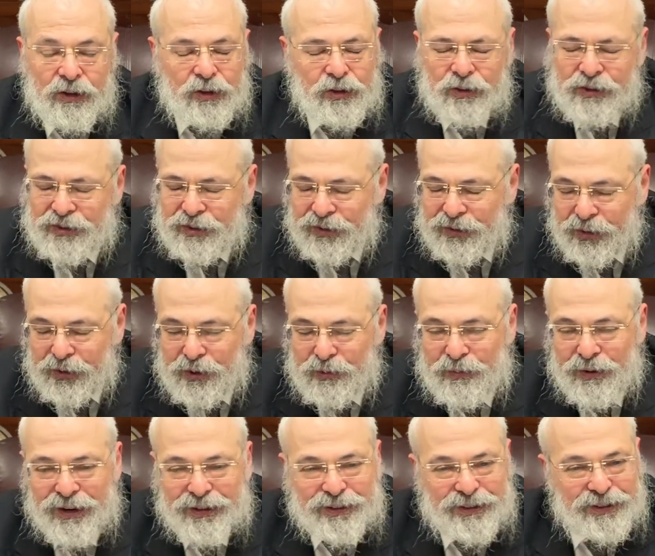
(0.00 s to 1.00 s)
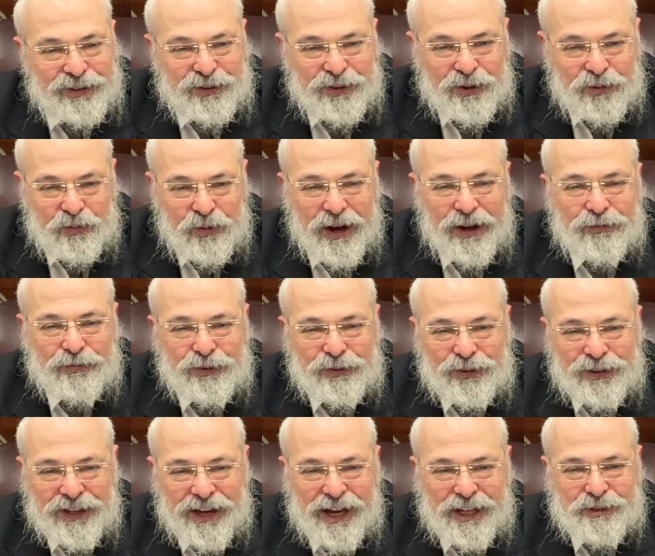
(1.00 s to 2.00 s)
sorry, not the bride, to the wife or to
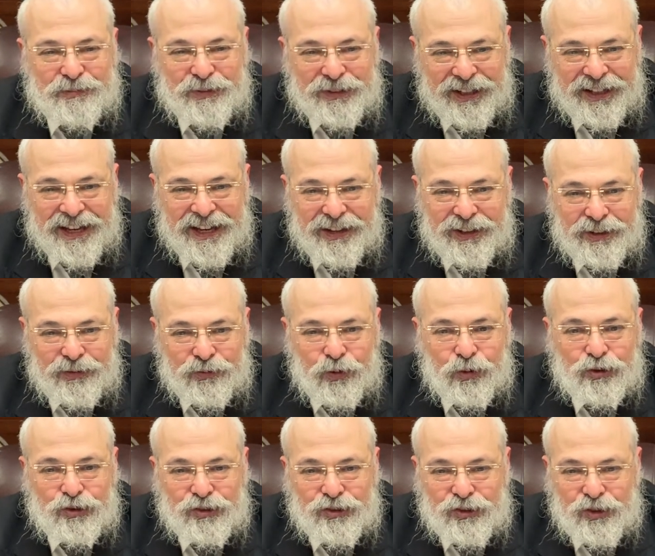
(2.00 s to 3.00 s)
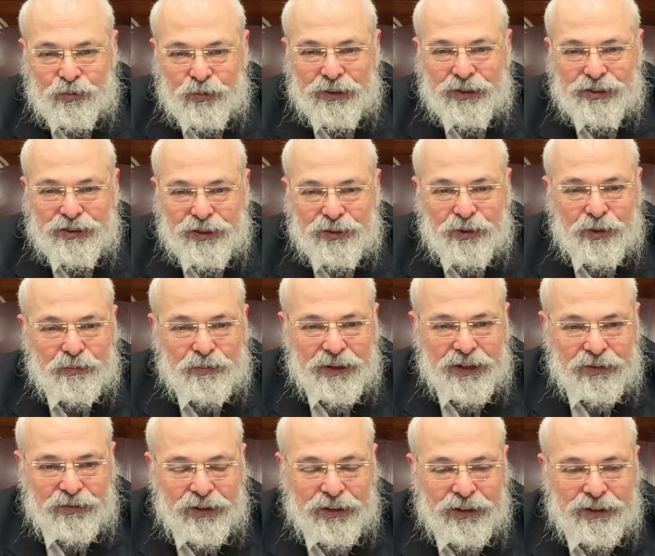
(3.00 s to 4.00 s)
the husband. They're getting divorced, so the witness cannot be
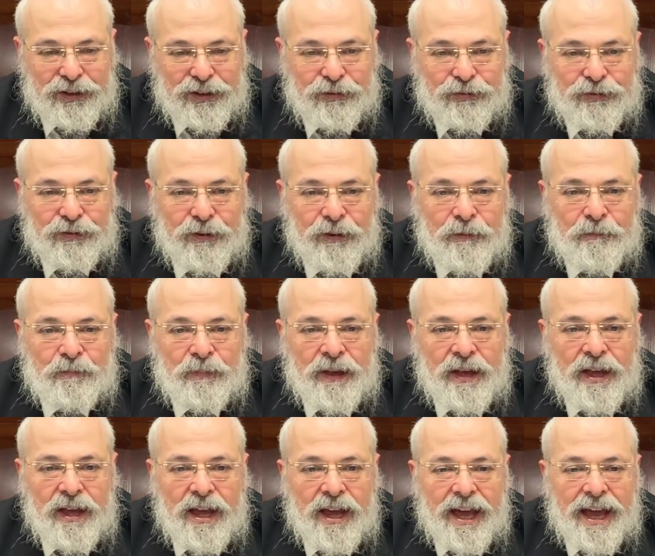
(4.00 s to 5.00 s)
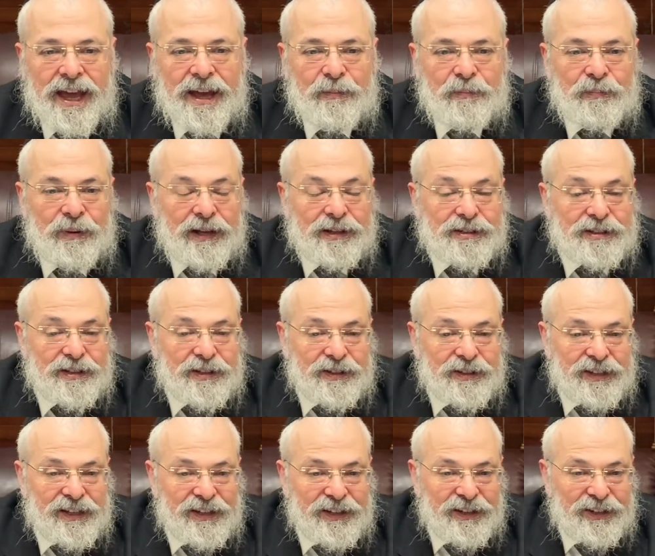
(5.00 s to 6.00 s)
a relative. But
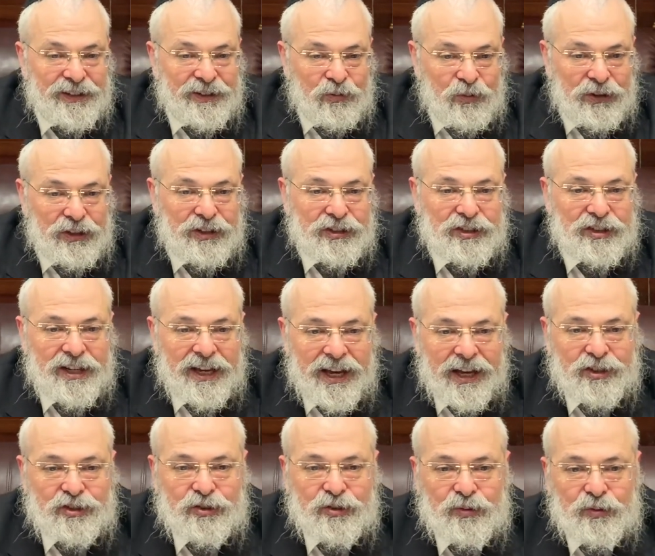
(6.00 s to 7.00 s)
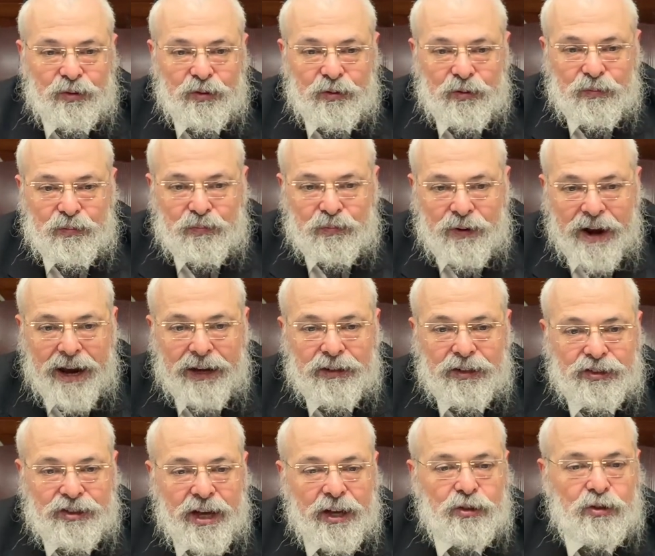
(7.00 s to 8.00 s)
the witness has to
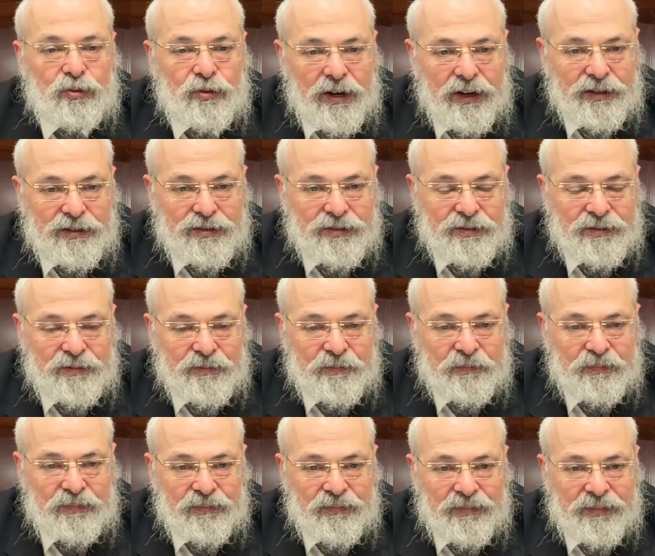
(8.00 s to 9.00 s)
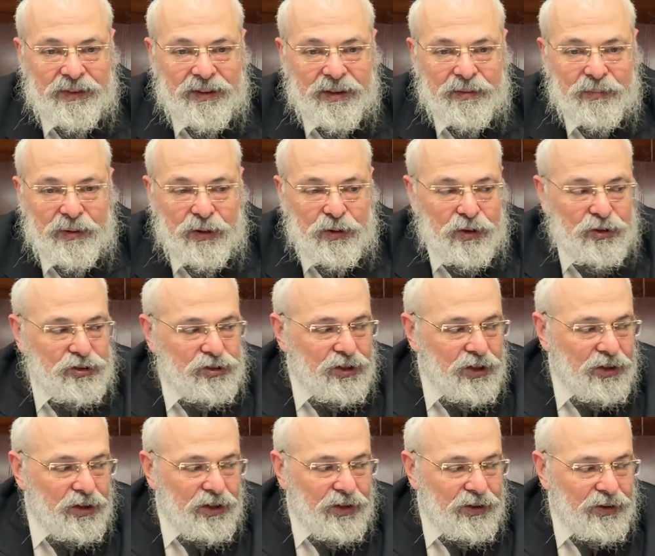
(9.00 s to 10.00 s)
practice how to write, because
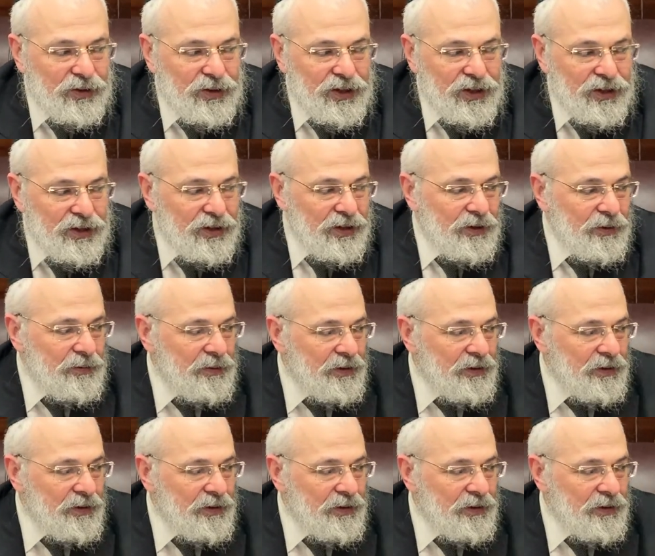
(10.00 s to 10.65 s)
the